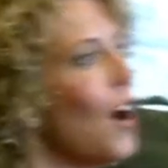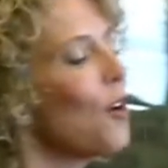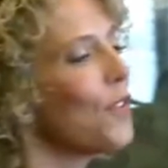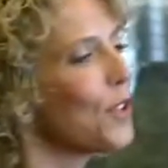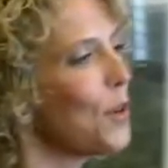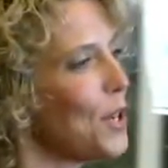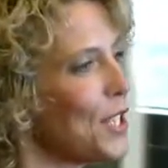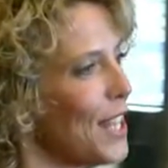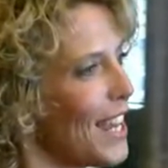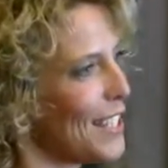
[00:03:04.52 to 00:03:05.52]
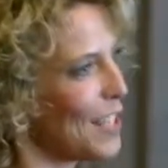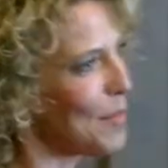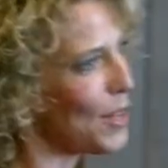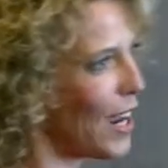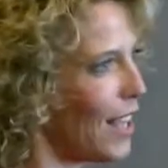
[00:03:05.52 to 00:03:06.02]
Over the course of that
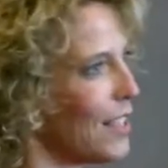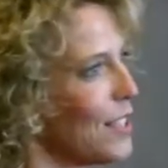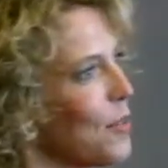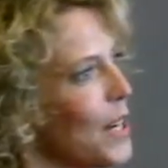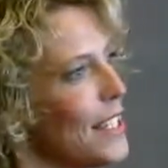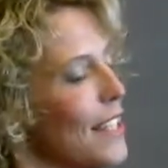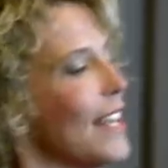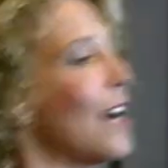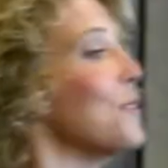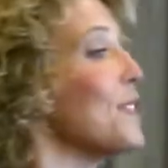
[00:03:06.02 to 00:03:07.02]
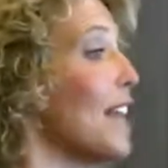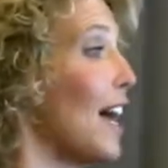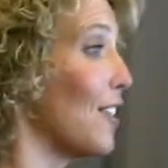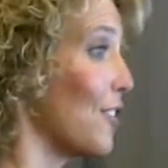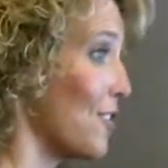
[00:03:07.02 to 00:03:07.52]
summer, Allison raised
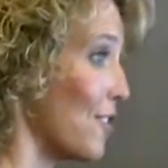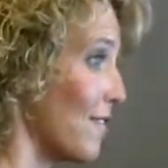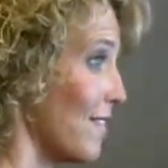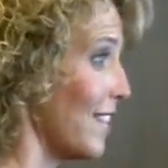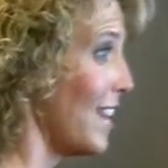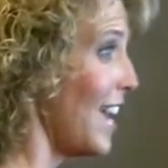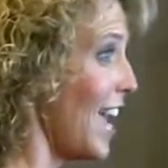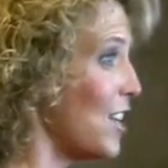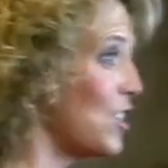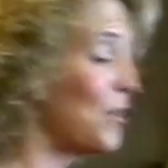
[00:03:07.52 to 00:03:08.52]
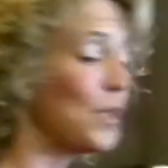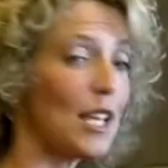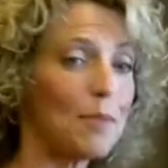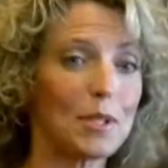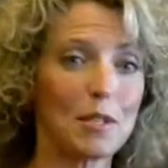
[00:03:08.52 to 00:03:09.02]
$1,000, and she was
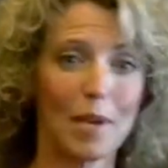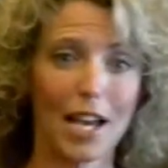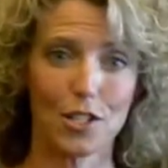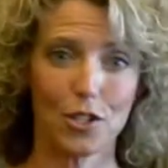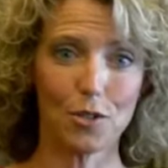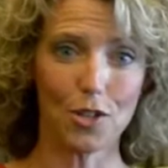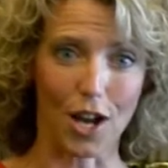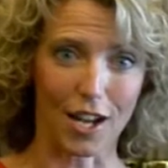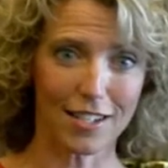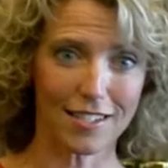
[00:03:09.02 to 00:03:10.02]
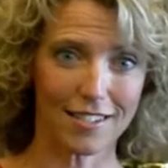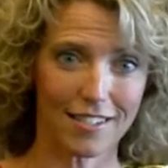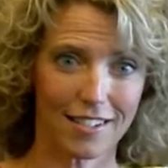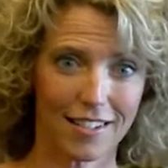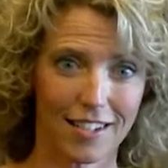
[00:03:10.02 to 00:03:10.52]
able to buy 2 dogs,
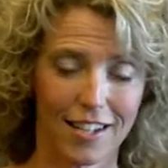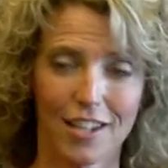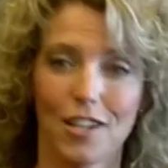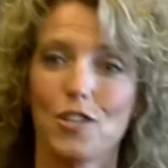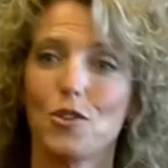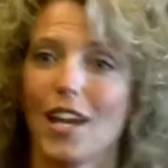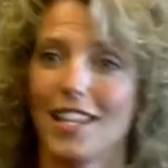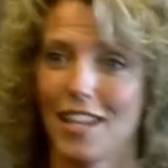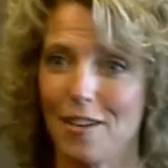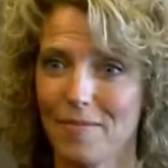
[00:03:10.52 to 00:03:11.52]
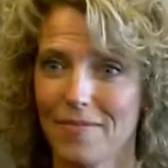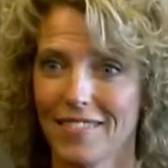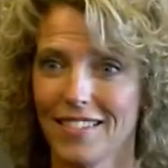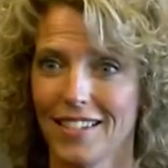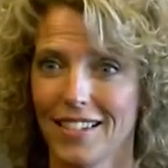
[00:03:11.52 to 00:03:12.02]
train them,
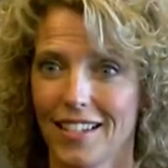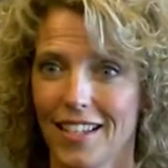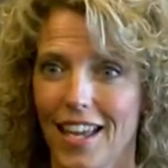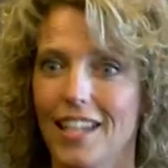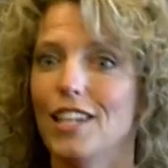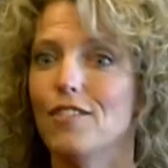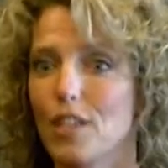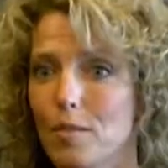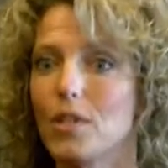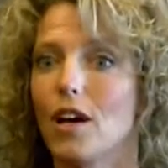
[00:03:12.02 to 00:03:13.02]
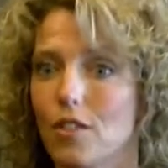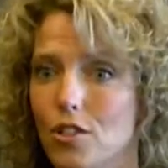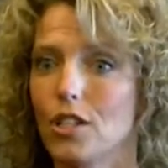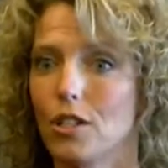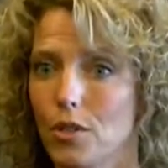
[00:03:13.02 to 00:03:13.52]
and give them to other
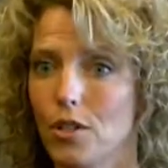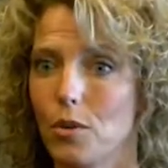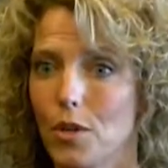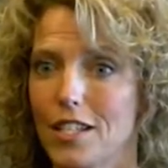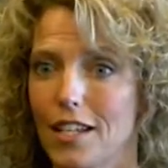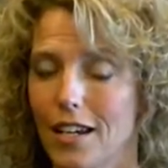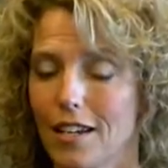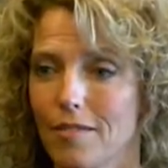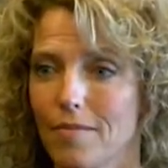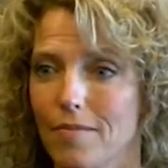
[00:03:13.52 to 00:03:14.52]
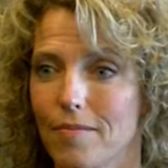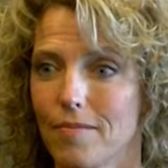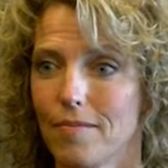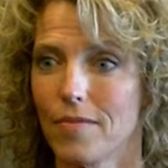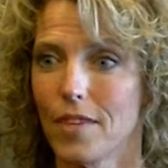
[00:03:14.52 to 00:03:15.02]
children who were sick.
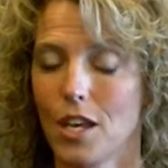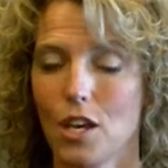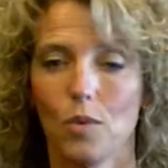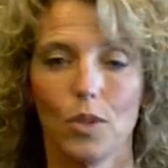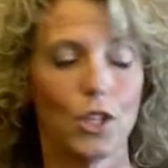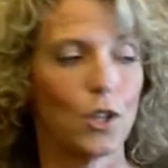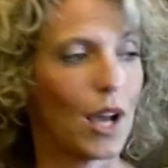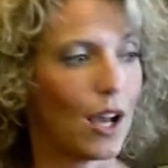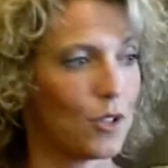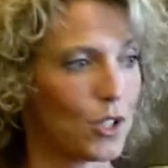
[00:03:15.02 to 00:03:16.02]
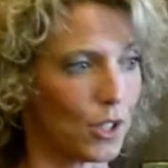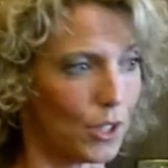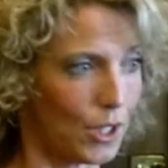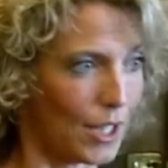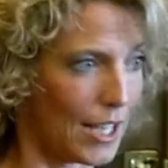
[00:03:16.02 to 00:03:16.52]
Well, you know how just a
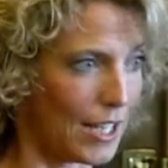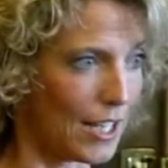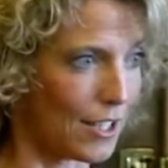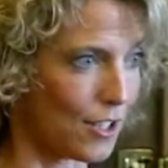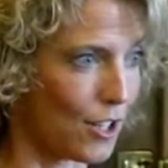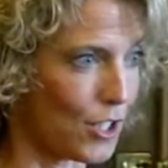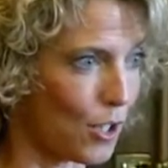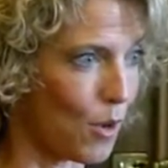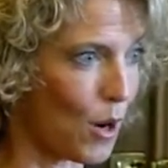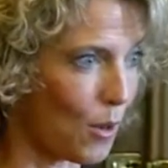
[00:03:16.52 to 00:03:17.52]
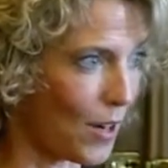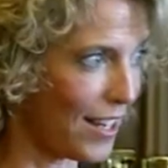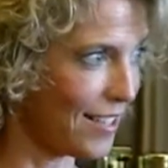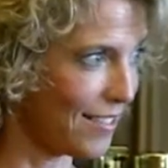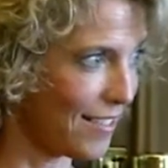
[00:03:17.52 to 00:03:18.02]
little idea starts to grow,
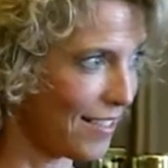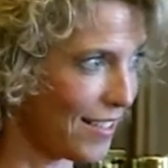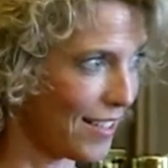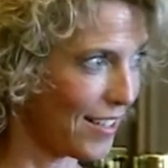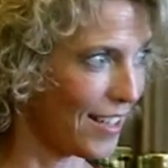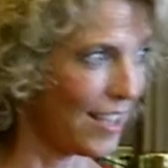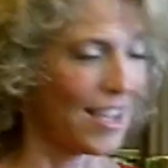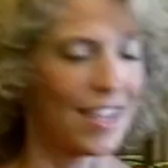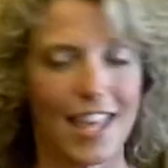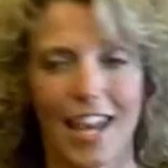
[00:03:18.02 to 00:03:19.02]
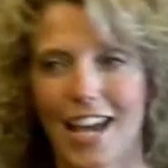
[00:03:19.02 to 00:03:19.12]
right? That